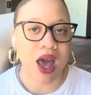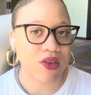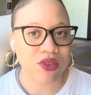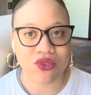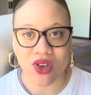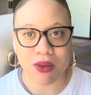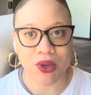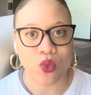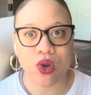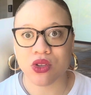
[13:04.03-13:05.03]
of the family,
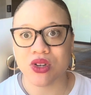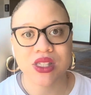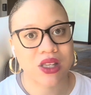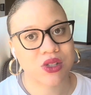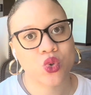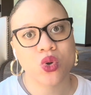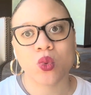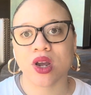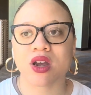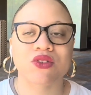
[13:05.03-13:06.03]
whether it's at school,
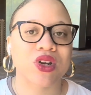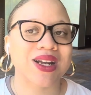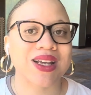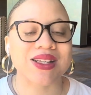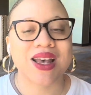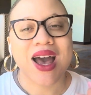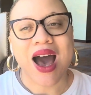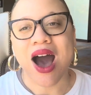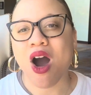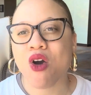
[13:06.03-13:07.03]
wherever it is,
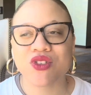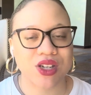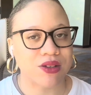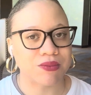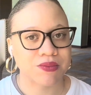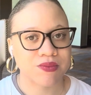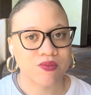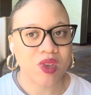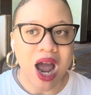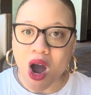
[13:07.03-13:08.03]
often
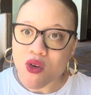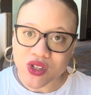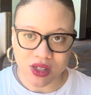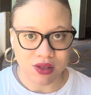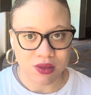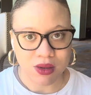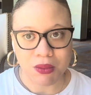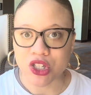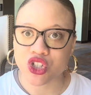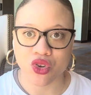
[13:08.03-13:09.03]

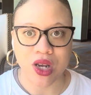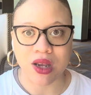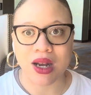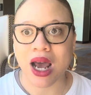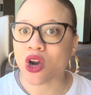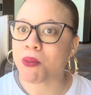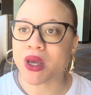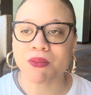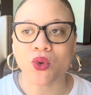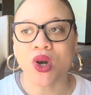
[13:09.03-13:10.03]
mistreated. And I know
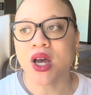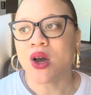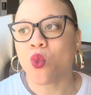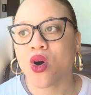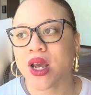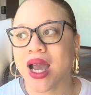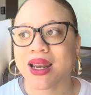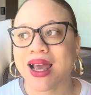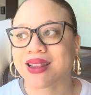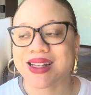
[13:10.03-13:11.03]
people want to act
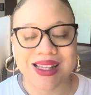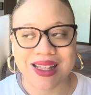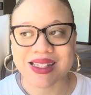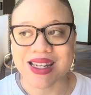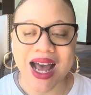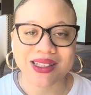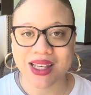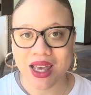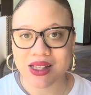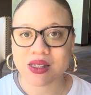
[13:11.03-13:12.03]
like that's not the
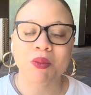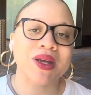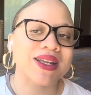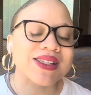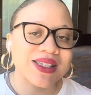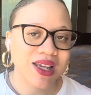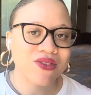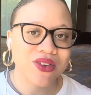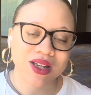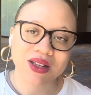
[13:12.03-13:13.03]
case, but it's
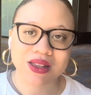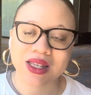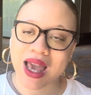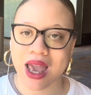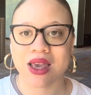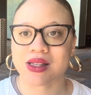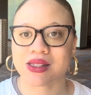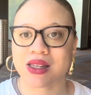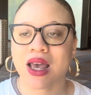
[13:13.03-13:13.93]
definitely the case.